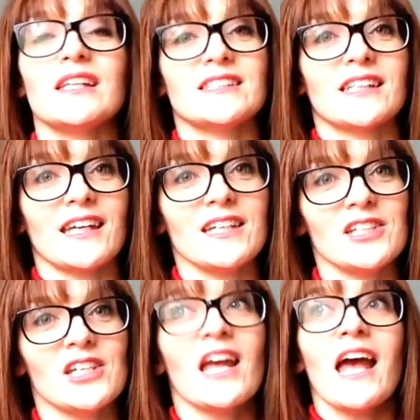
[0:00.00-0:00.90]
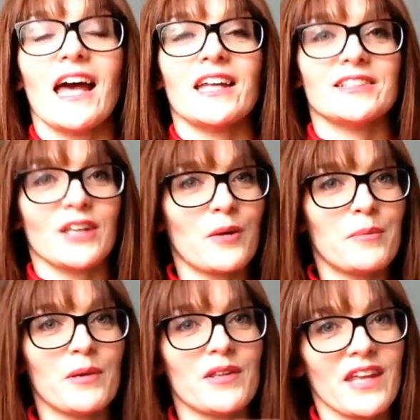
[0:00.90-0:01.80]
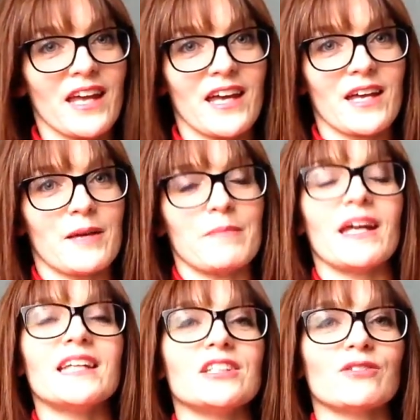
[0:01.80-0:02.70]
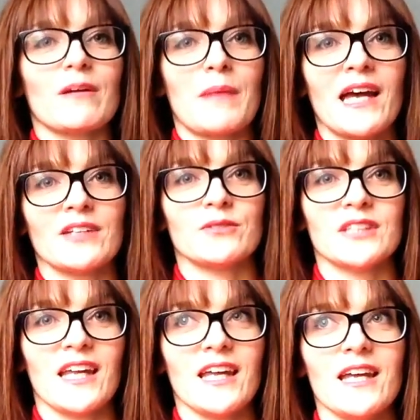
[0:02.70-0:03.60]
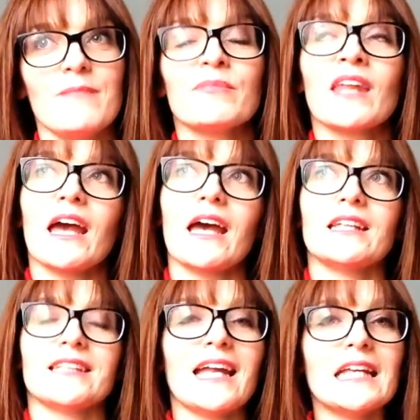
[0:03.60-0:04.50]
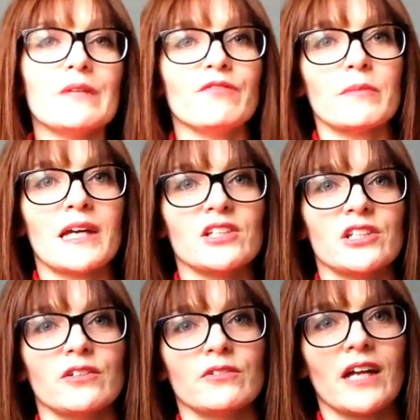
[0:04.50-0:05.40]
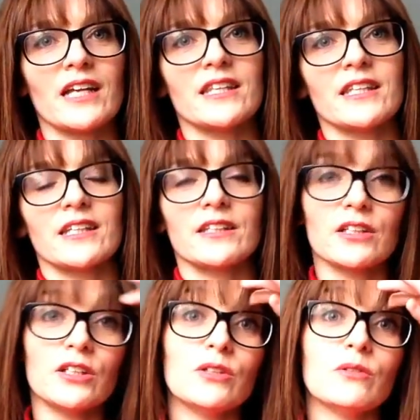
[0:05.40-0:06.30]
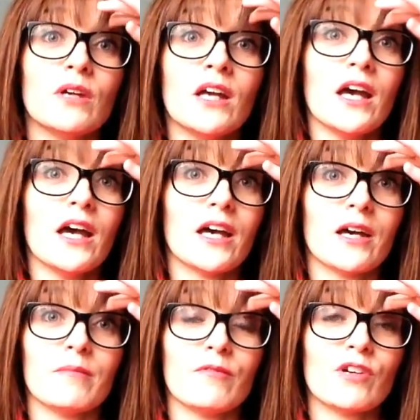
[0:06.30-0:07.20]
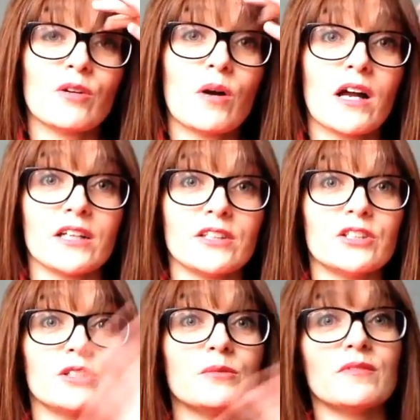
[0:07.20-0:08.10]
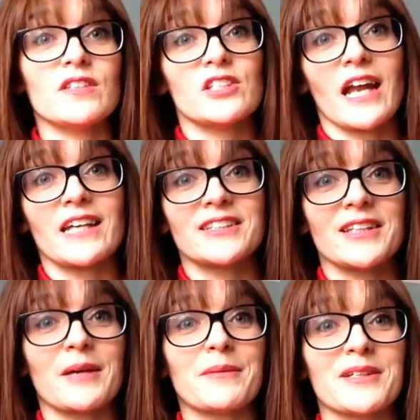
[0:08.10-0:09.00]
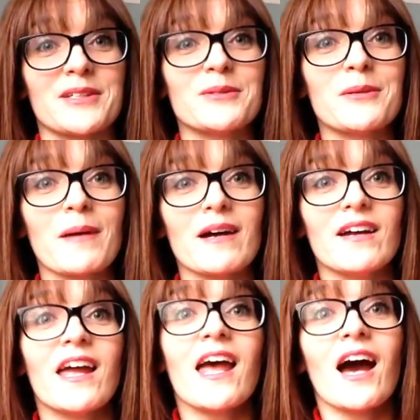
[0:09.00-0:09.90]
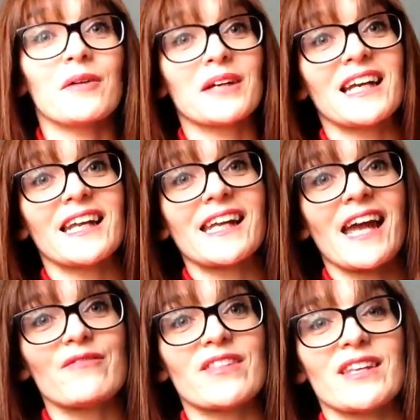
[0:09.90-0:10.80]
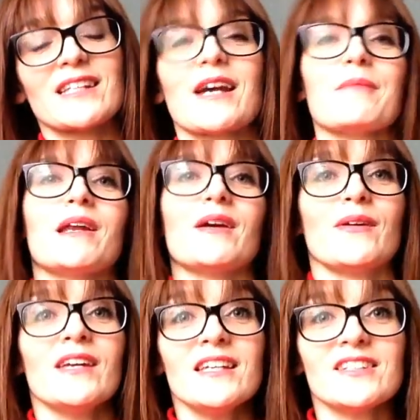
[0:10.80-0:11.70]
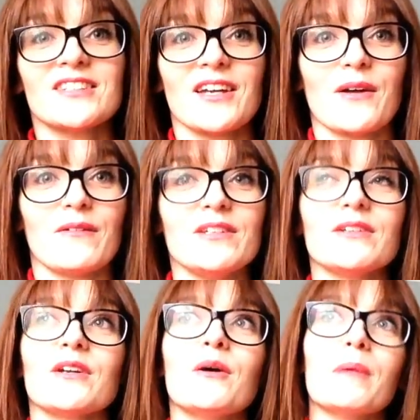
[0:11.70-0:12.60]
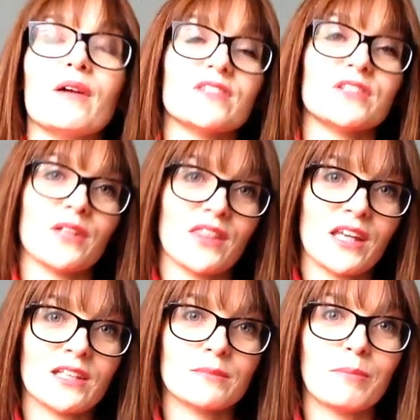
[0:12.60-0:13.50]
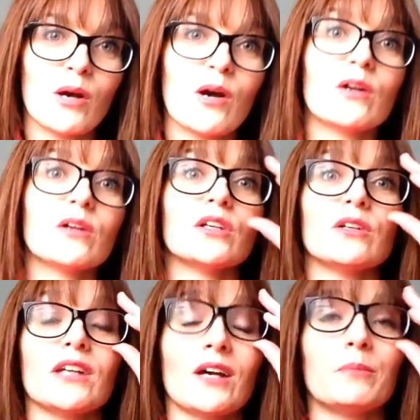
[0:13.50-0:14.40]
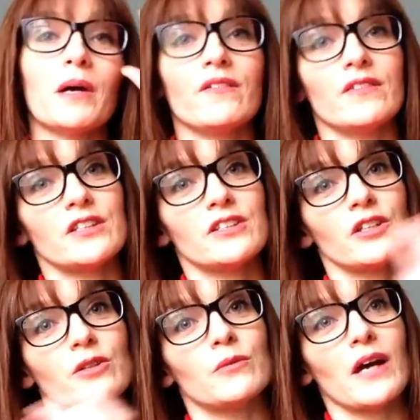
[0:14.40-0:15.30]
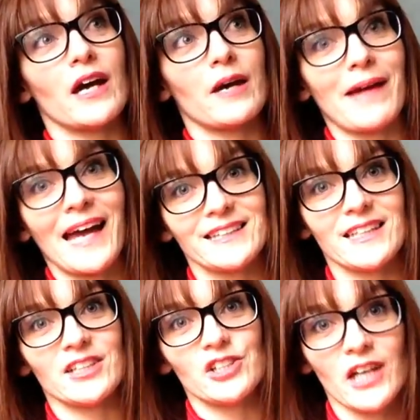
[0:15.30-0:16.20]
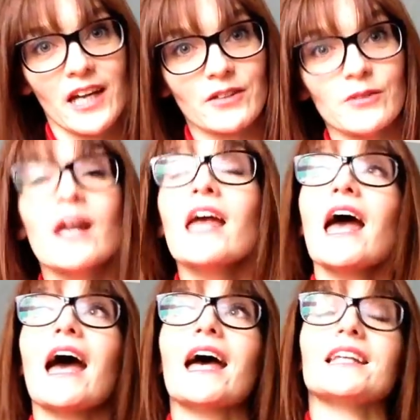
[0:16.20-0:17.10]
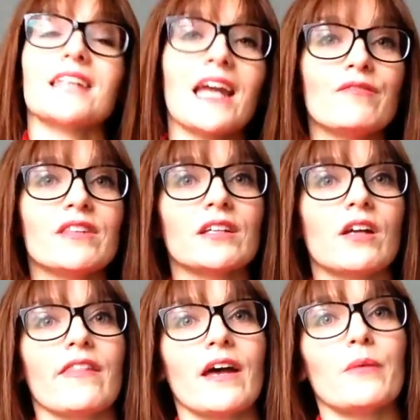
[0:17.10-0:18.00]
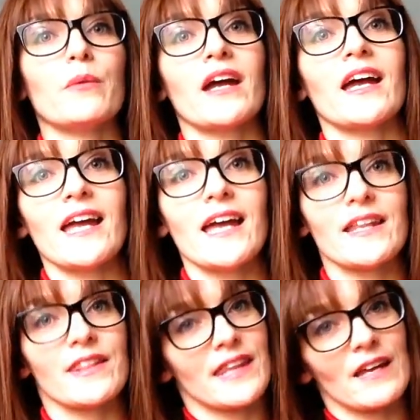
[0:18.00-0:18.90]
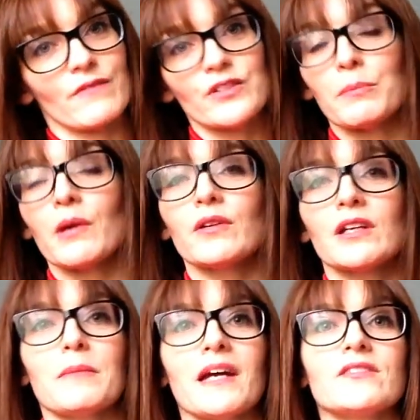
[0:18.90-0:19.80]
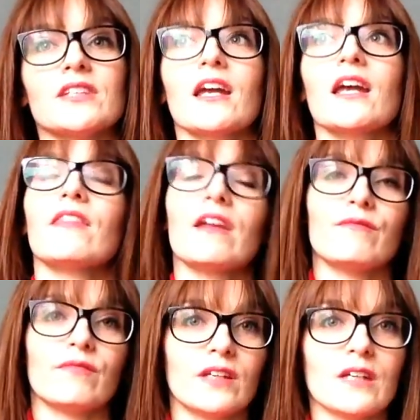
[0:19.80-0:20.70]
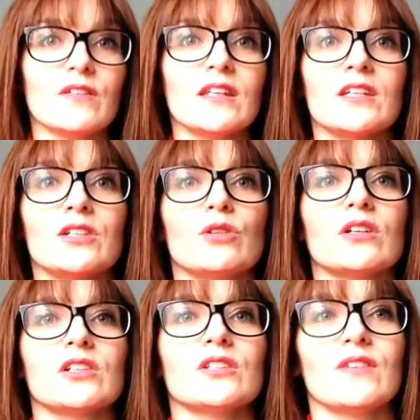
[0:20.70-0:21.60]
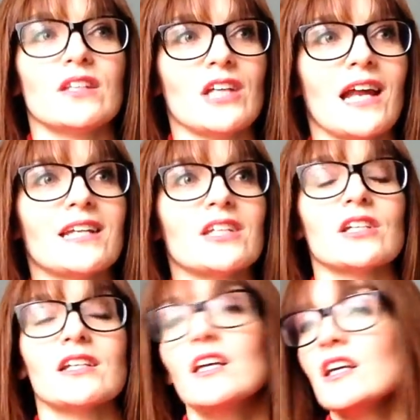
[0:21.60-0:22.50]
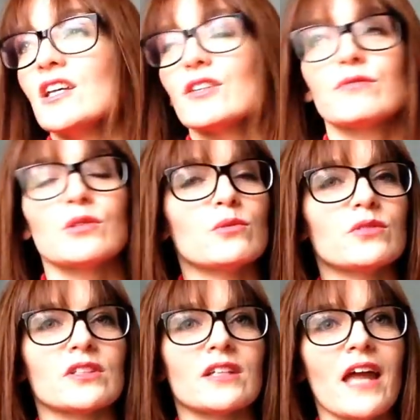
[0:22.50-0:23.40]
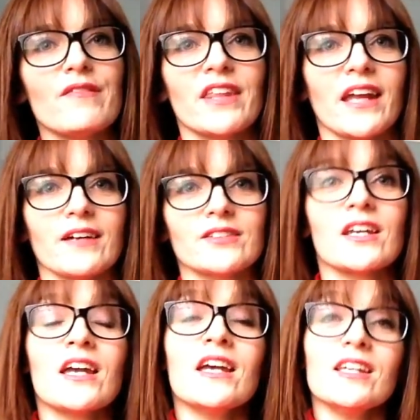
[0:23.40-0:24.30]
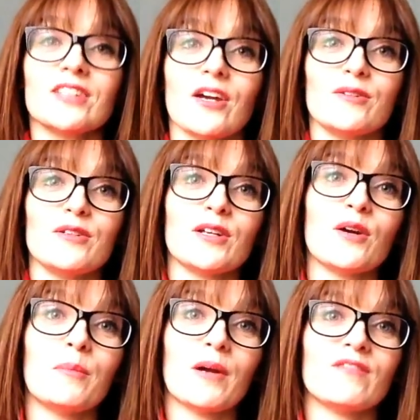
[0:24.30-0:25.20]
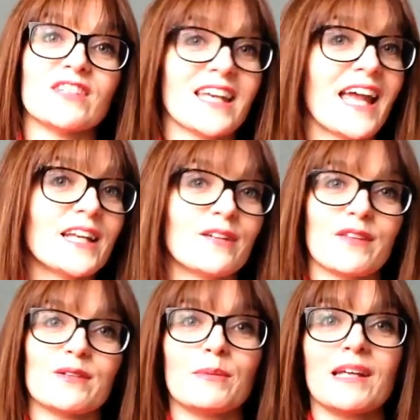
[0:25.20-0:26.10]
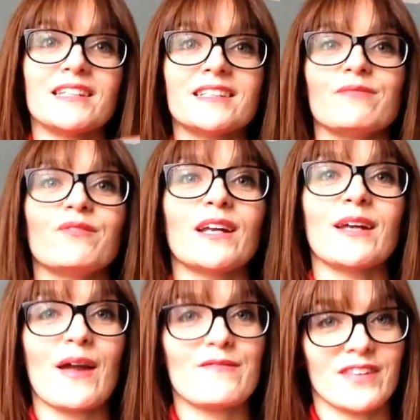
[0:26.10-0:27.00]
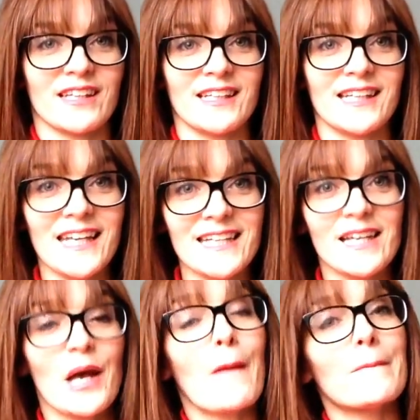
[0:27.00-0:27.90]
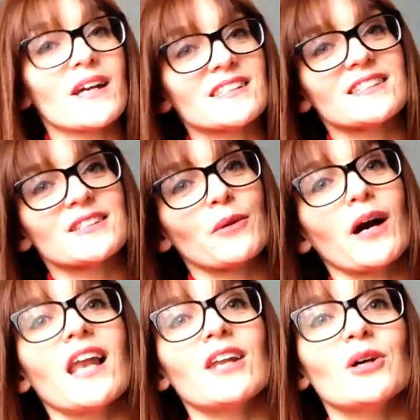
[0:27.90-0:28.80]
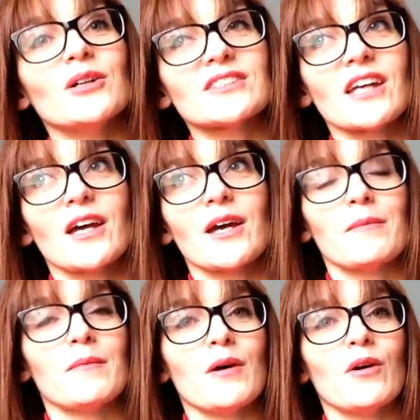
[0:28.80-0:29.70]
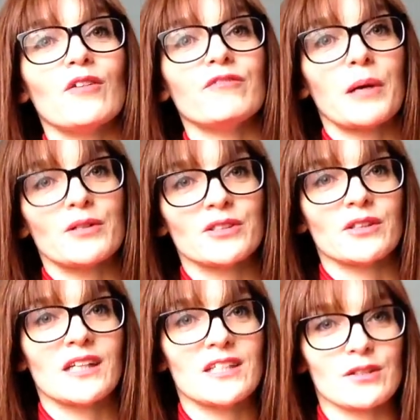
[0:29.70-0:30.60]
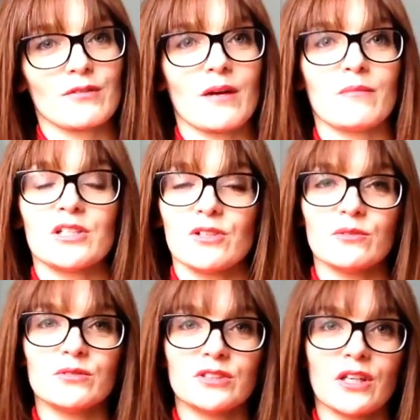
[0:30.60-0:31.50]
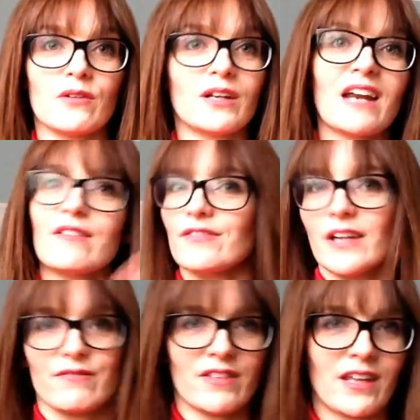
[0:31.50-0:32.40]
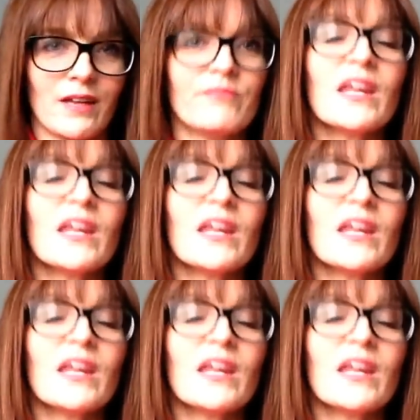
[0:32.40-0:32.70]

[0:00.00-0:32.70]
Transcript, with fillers: Lisa Kisch. And I'll put their um, Instagram handles here. And any information or anything that you um, require to do with the challenge that I'm going to talk about, I'm going to link everything down below. So you can hop over to Athina's blog, you can hop over to um, Hattie's channel, and everything like that where they've spoken about it, they've given the instructions for the challenge and the rules and everything else. So you can hop over to any of those places and find out everything you need. Plus there's quite a lot um, of posts on Instagram which also clarify everything.